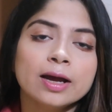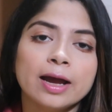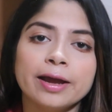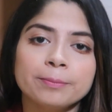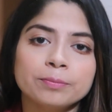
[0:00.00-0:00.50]

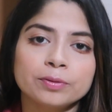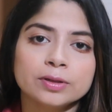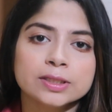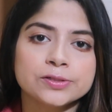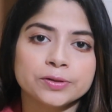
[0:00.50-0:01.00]
I'm
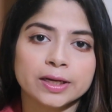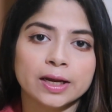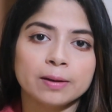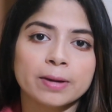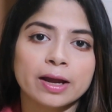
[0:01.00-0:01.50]

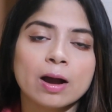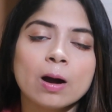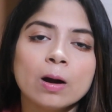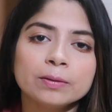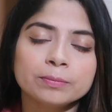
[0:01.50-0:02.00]
drinking my
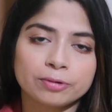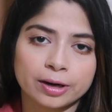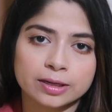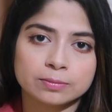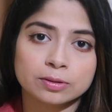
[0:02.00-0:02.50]
on
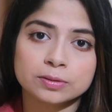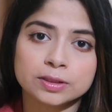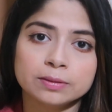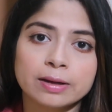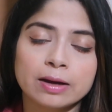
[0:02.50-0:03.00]
brand
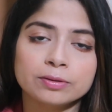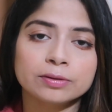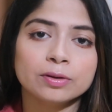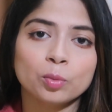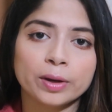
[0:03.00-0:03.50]
protein powder,
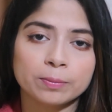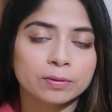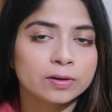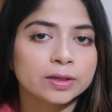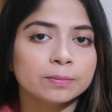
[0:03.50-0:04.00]
the whey
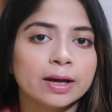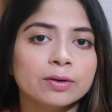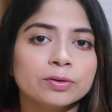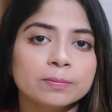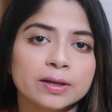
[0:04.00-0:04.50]
protein powder,